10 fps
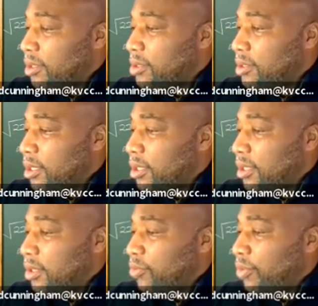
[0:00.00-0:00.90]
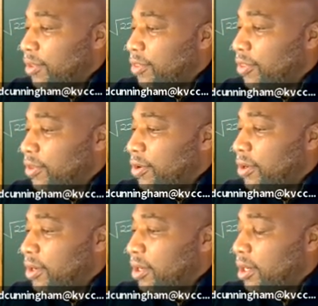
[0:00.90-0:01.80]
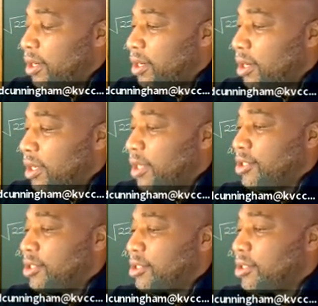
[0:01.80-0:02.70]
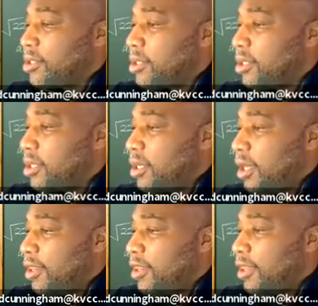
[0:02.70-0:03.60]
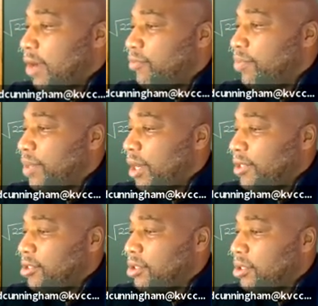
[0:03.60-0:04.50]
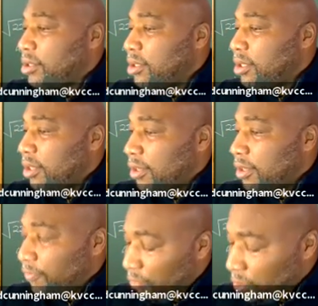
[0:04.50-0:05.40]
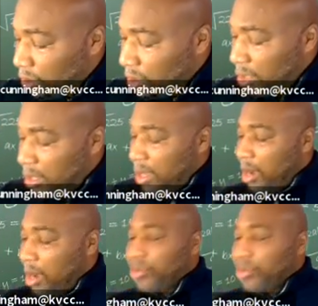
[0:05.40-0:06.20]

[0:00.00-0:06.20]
10 1/3 inches. And that would be our answer, and therefore I will